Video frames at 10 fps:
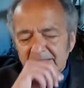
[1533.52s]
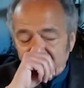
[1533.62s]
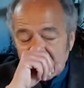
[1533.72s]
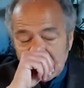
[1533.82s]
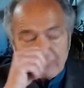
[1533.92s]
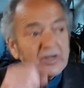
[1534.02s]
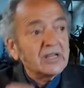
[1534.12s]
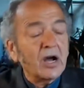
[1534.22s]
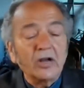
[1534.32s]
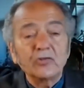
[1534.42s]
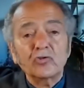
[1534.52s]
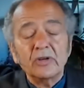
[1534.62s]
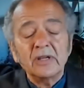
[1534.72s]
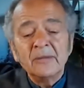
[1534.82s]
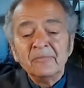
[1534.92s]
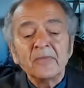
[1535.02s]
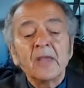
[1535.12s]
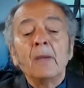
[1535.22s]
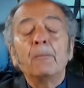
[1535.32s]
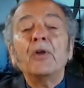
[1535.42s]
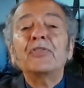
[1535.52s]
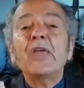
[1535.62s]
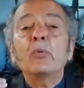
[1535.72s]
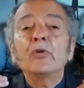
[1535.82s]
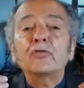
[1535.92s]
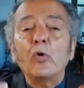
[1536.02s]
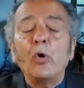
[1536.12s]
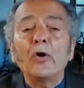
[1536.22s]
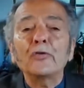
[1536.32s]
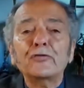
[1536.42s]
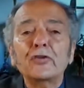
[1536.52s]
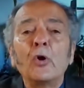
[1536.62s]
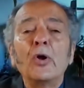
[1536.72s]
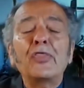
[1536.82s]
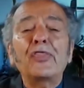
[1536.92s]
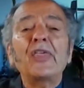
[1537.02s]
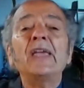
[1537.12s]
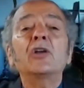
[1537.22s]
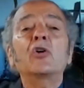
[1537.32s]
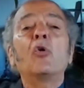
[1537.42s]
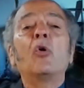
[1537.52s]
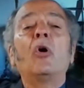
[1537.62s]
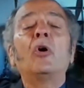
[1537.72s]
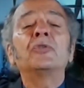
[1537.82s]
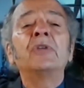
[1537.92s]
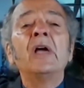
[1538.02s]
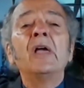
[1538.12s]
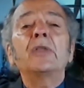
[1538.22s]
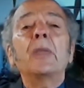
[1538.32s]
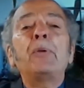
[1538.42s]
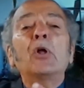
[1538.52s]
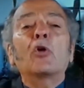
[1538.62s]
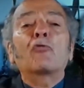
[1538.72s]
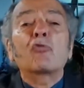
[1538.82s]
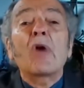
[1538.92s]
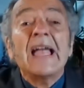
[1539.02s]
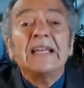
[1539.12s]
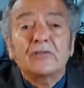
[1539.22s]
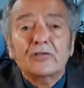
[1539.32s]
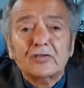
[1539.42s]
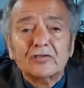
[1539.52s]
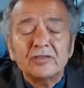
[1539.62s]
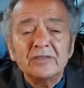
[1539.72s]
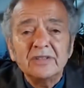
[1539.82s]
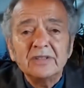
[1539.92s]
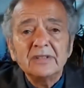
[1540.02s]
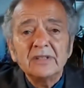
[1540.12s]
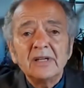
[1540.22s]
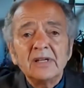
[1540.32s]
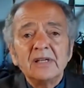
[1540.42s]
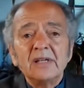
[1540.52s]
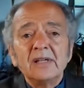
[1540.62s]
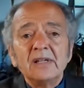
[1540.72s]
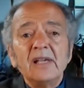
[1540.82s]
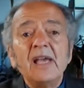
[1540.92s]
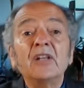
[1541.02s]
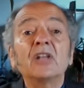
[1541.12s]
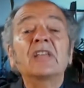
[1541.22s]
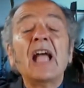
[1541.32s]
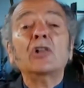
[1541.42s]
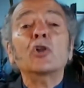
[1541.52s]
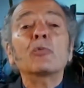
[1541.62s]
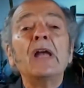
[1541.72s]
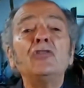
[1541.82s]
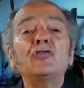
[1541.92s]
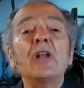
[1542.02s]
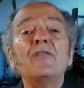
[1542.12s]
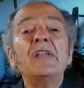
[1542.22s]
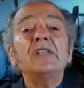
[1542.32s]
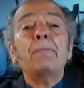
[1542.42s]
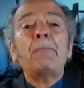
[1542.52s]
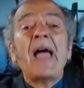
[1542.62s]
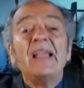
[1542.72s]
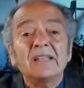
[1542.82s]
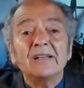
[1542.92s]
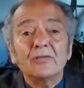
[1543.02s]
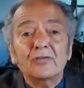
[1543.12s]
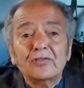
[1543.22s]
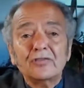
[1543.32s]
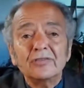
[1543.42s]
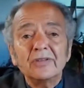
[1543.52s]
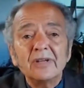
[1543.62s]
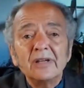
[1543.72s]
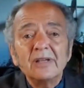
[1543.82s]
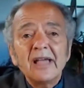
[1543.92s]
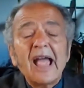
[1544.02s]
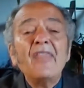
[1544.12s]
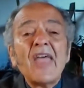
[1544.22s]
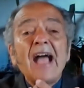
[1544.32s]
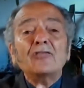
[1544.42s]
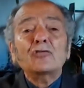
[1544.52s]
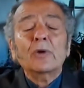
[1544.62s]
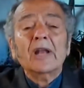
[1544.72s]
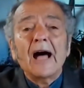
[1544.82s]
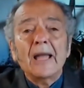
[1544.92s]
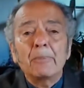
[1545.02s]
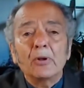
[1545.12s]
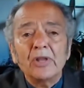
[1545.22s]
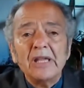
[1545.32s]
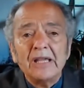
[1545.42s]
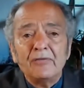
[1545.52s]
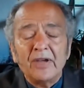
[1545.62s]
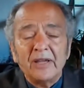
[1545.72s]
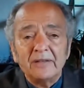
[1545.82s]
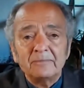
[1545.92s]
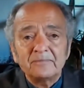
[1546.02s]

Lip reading: You know, every country. But there was also a thing called the Bill of Rights and the Declaration of Independence. And that's what I believe in.